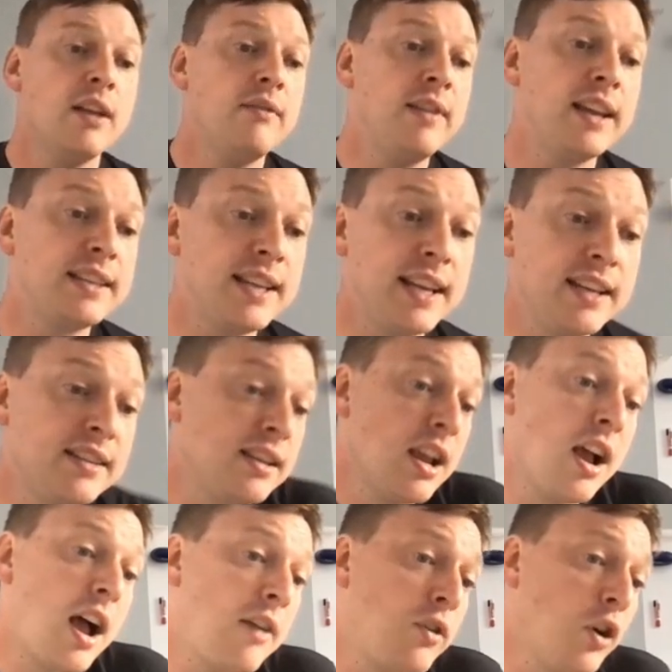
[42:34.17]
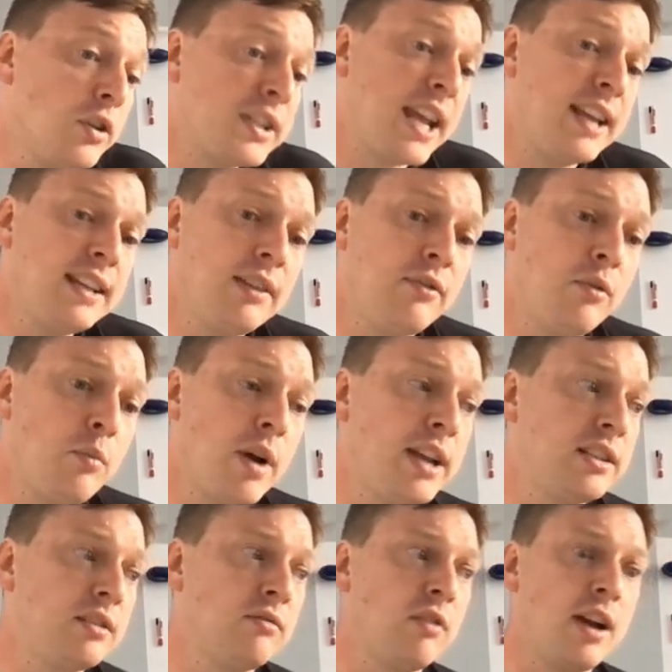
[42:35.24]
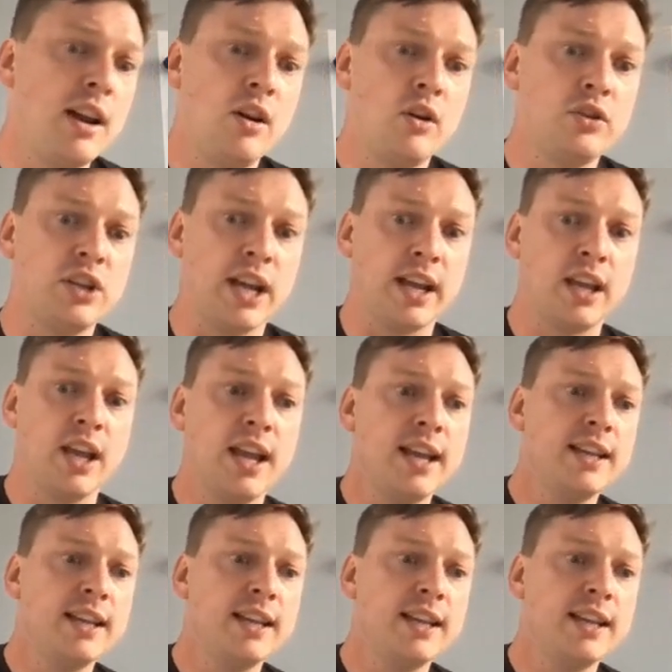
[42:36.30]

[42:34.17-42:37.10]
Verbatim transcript: This is, I've got 10 different ways to write logic.